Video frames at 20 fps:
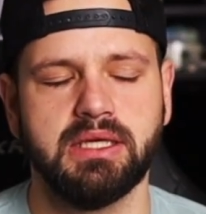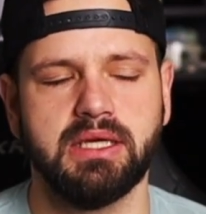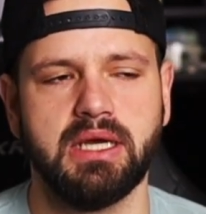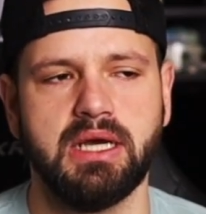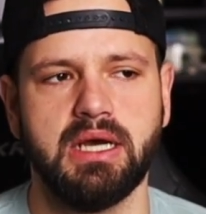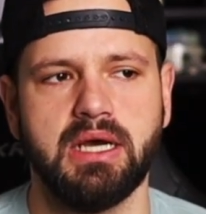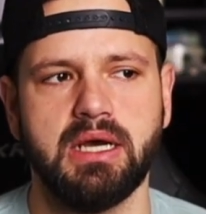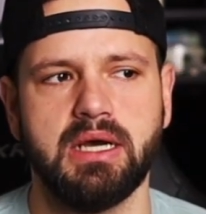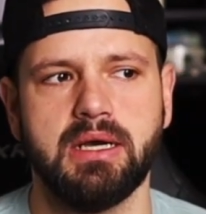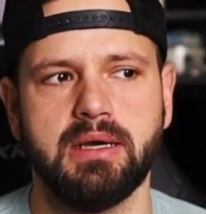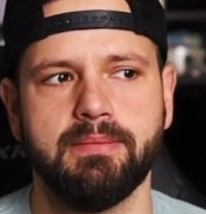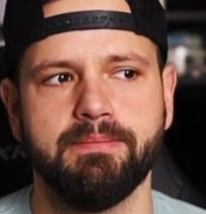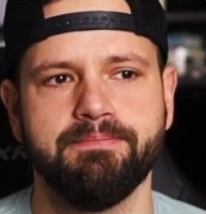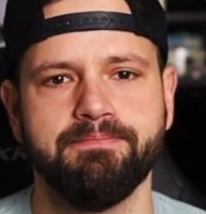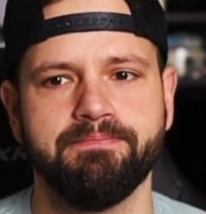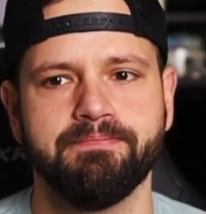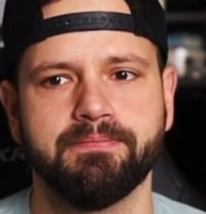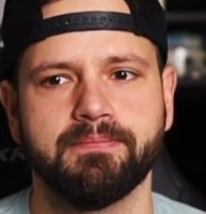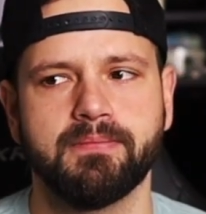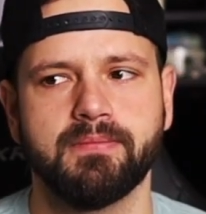
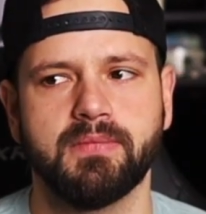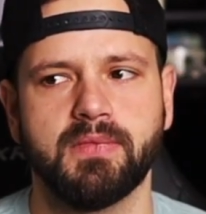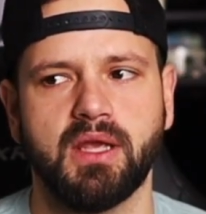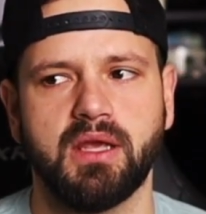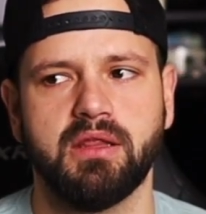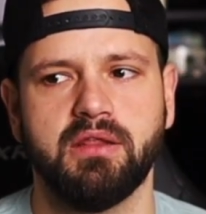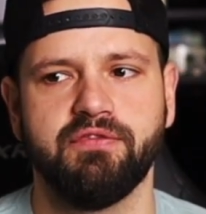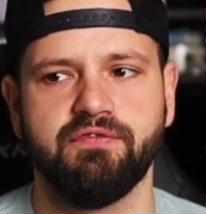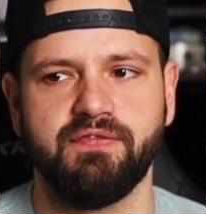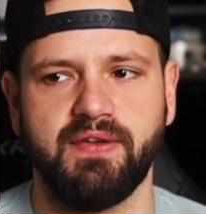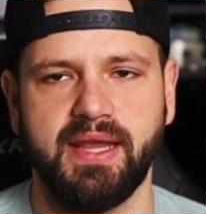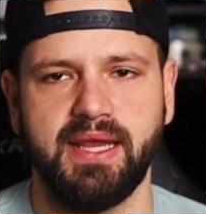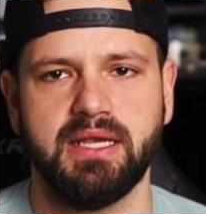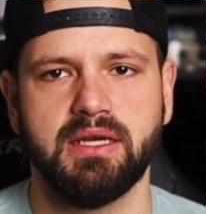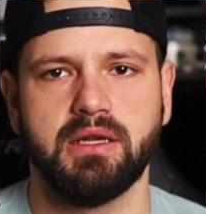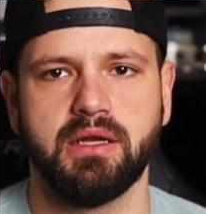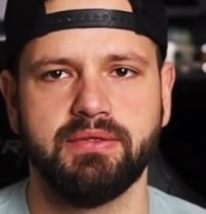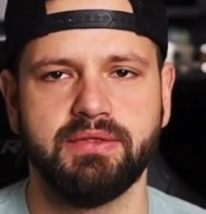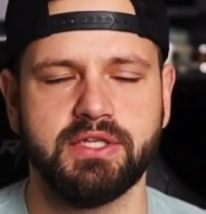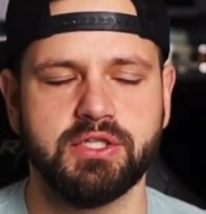The
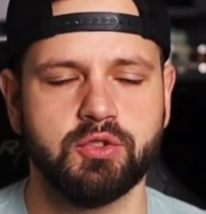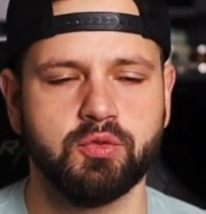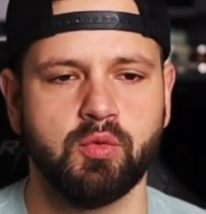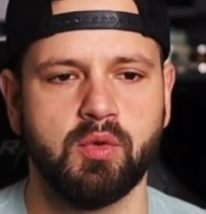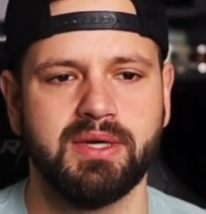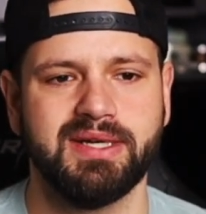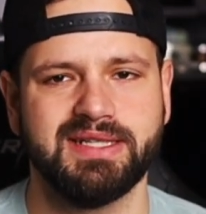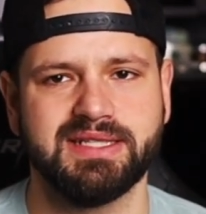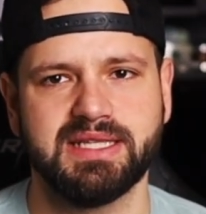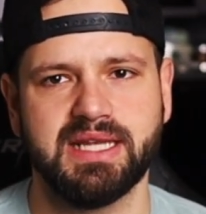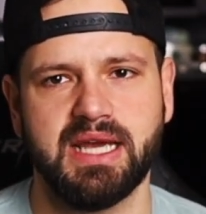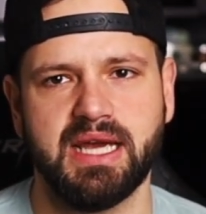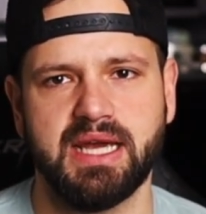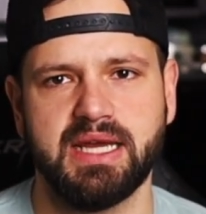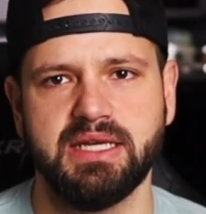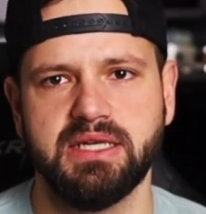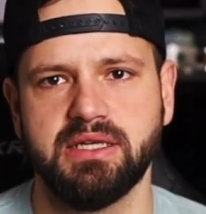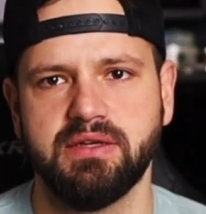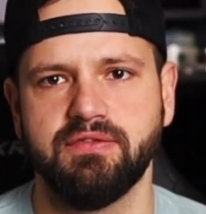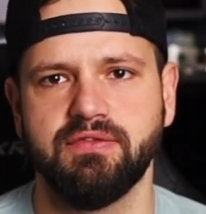fade on this one is
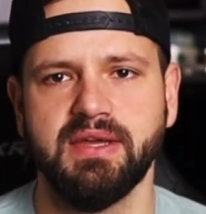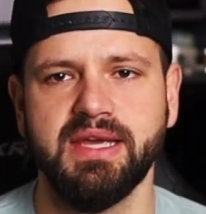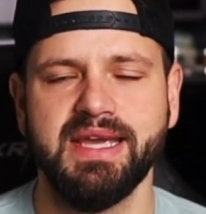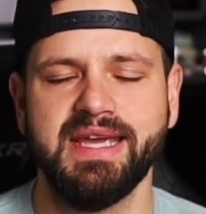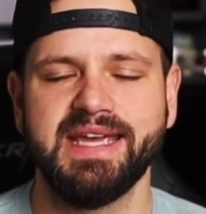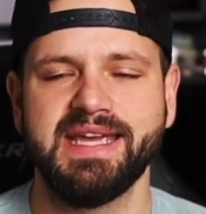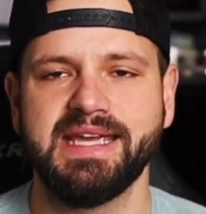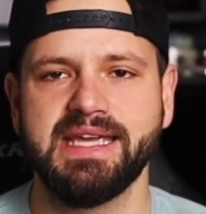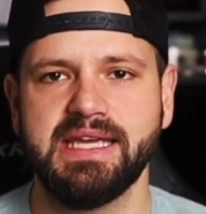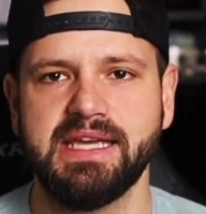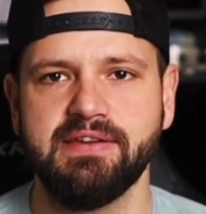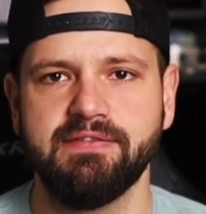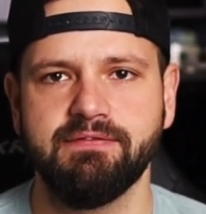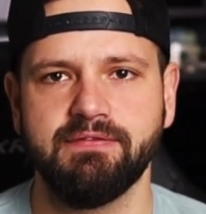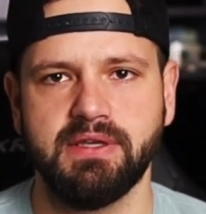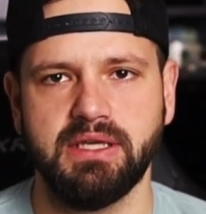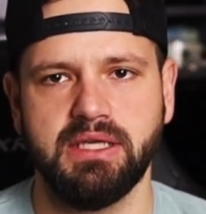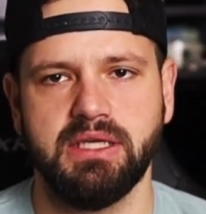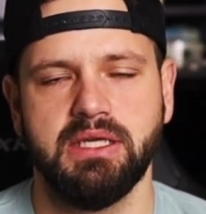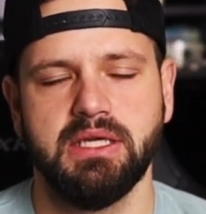kind of
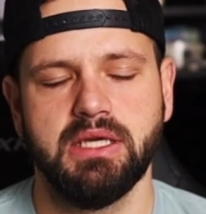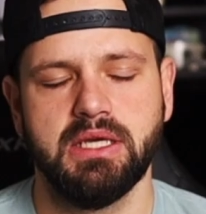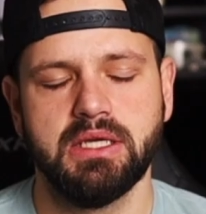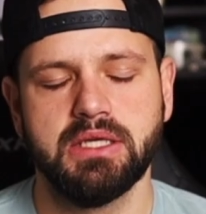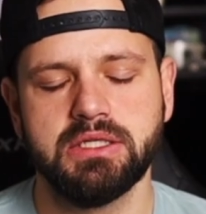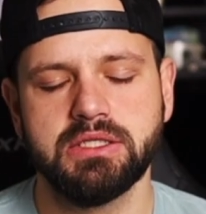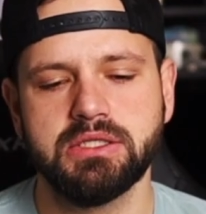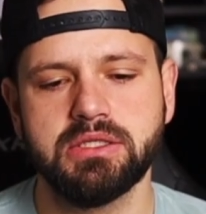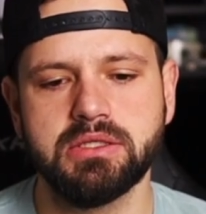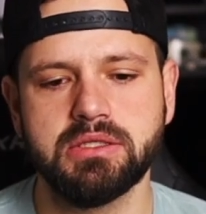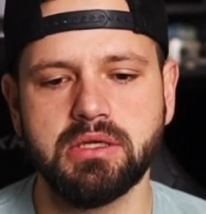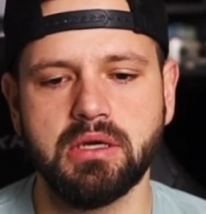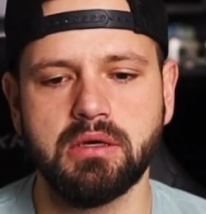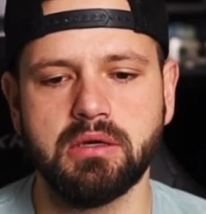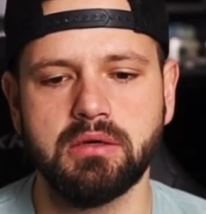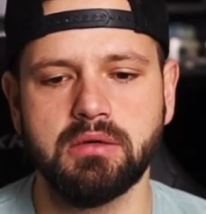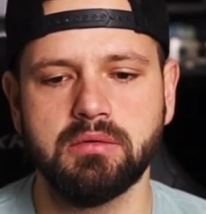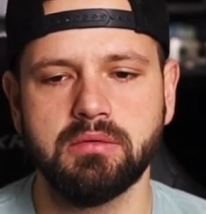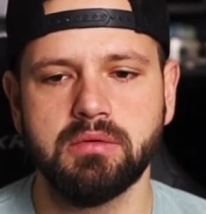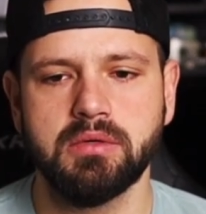iffy,
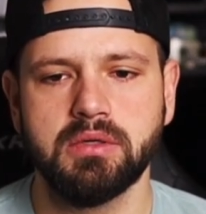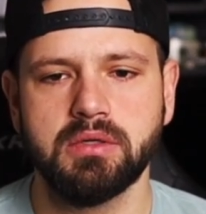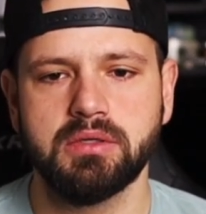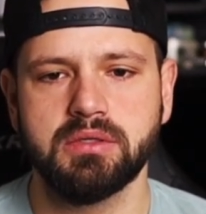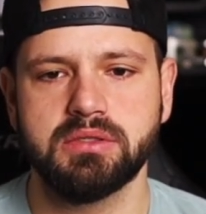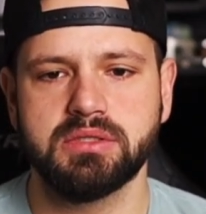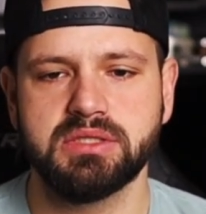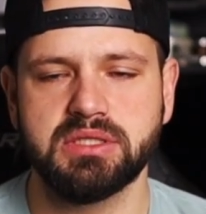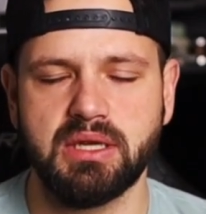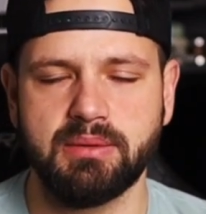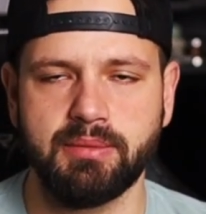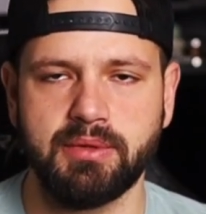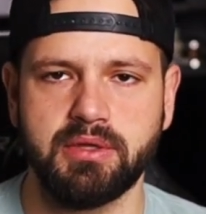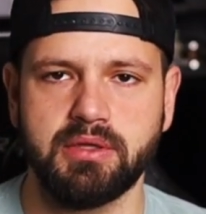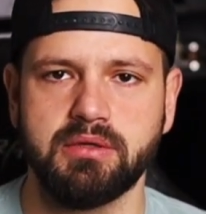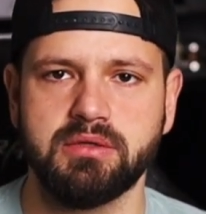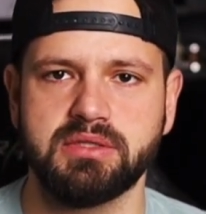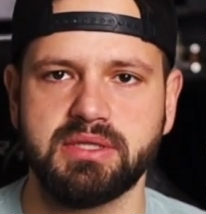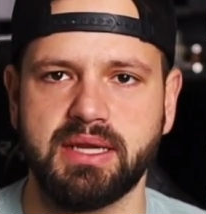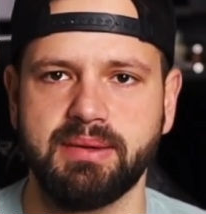so some of
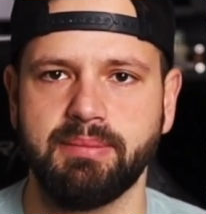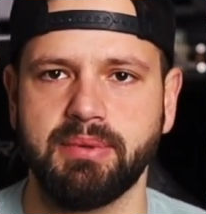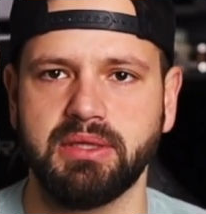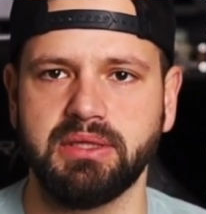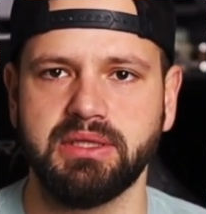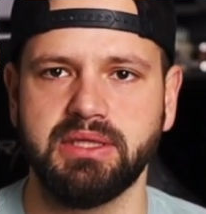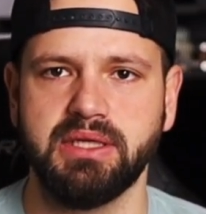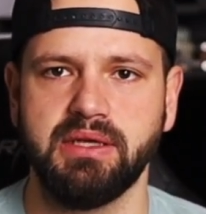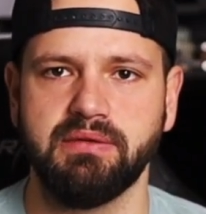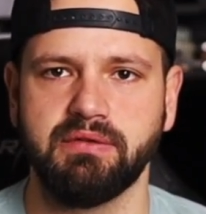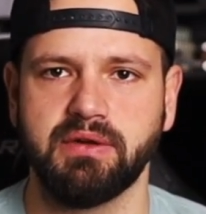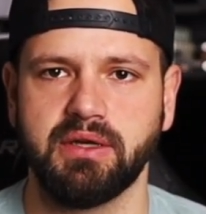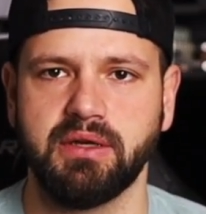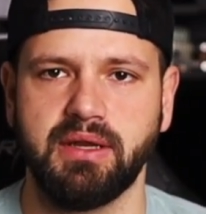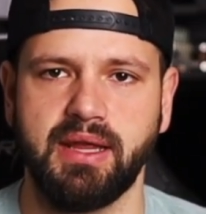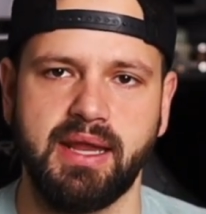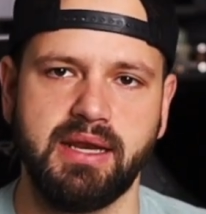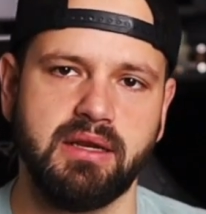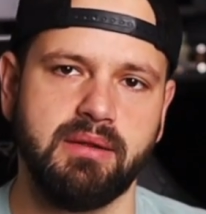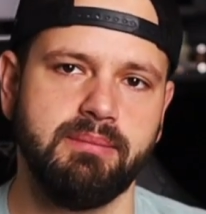those, I believe, are
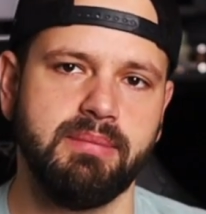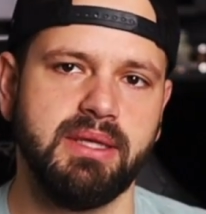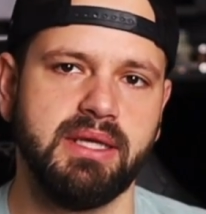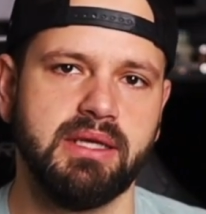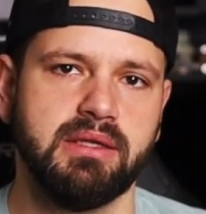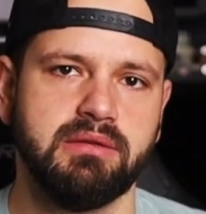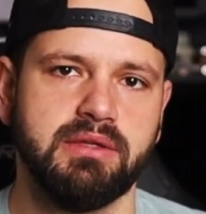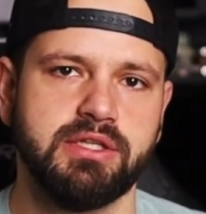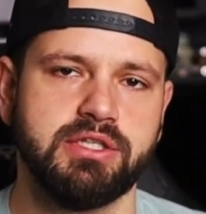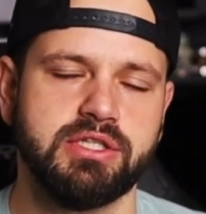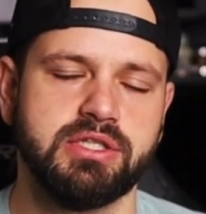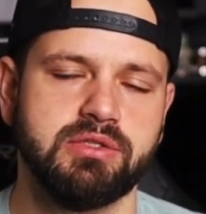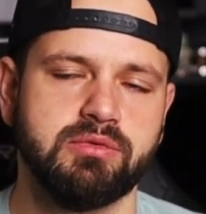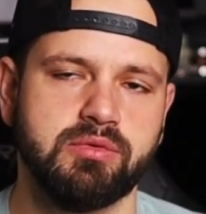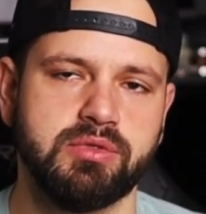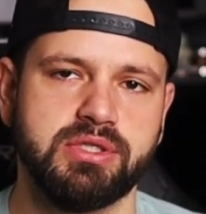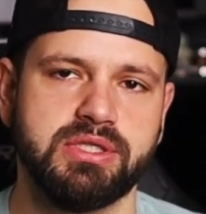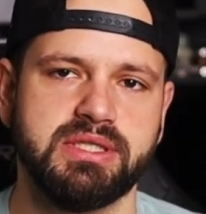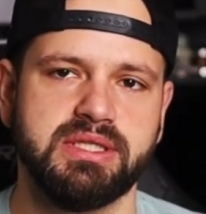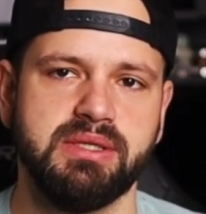going to end up being glitches.
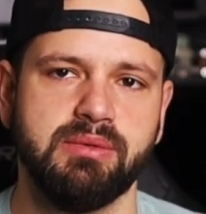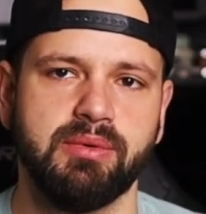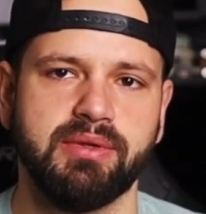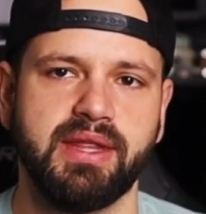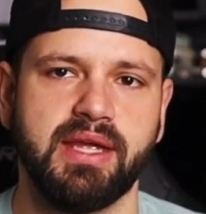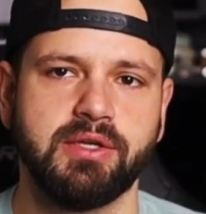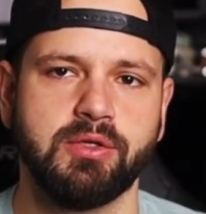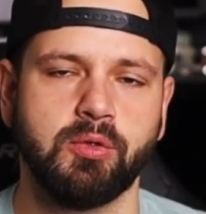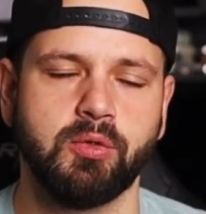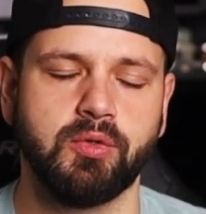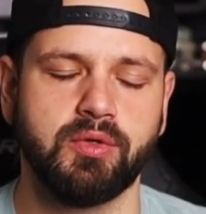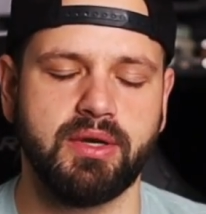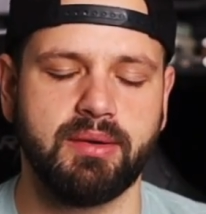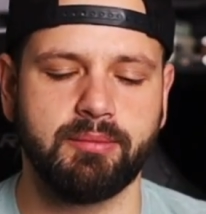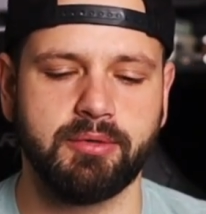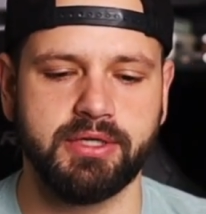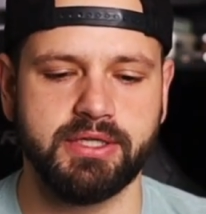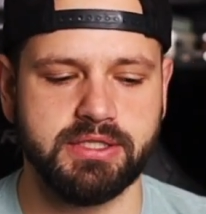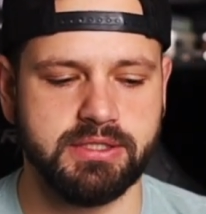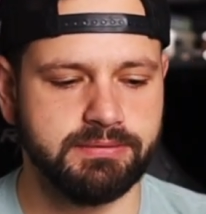We'll just see what that total
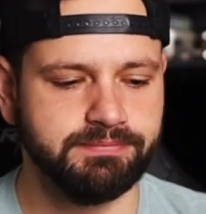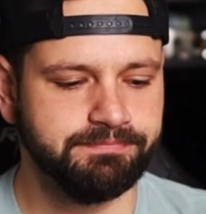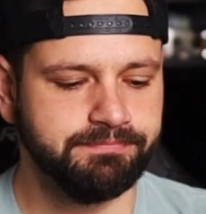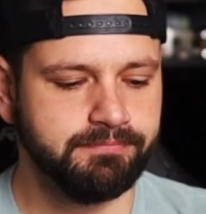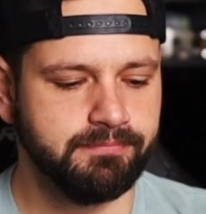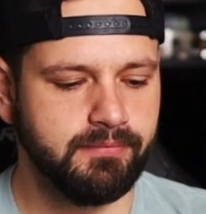number is.